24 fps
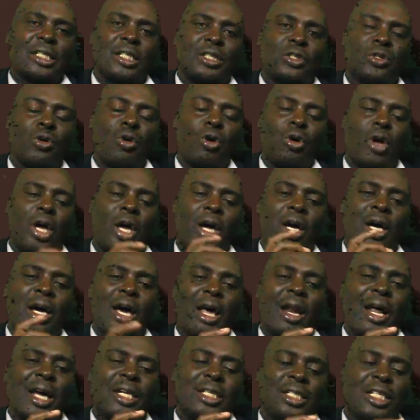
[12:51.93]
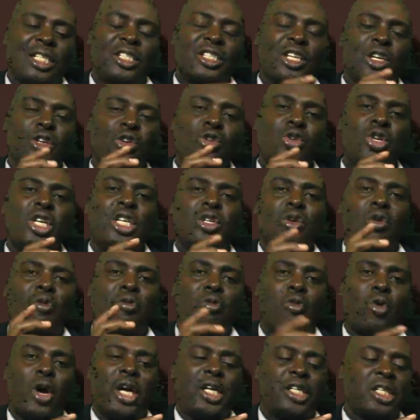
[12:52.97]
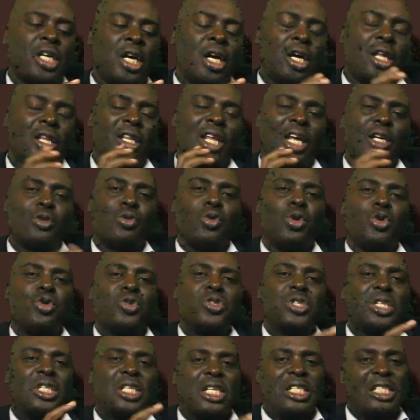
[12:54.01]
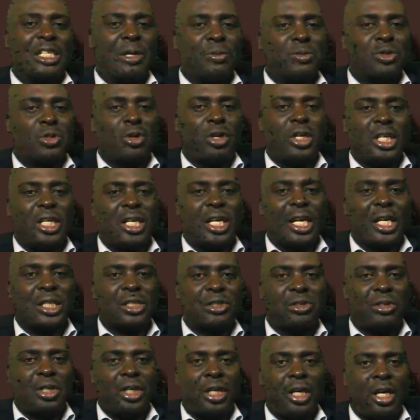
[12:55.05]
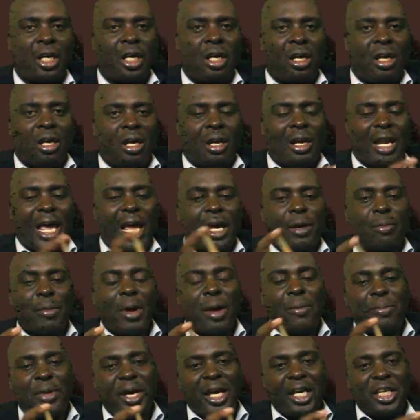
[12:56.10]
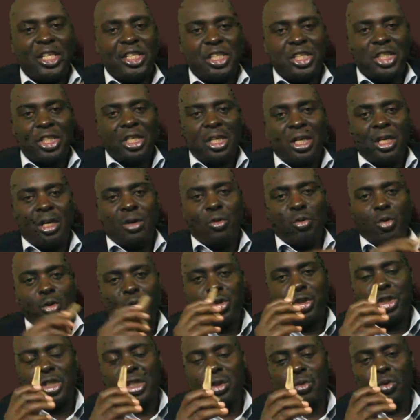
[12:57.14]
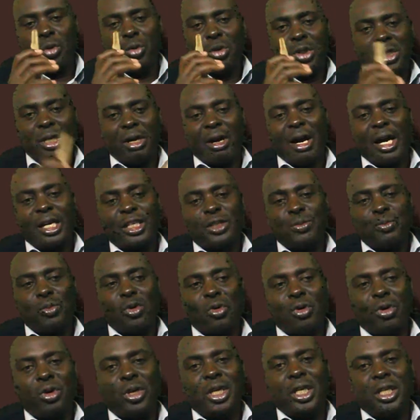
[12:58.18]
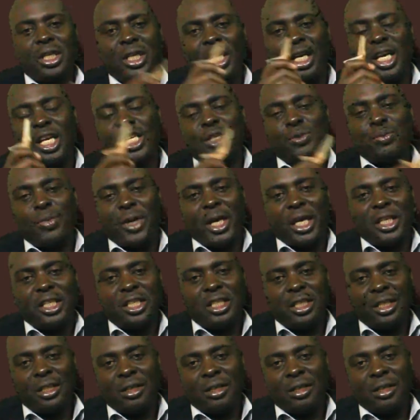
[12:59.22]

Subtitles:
So a carat is a unit of weight that we use in the gemstone industry. Like my page, we'll interact more in the next page.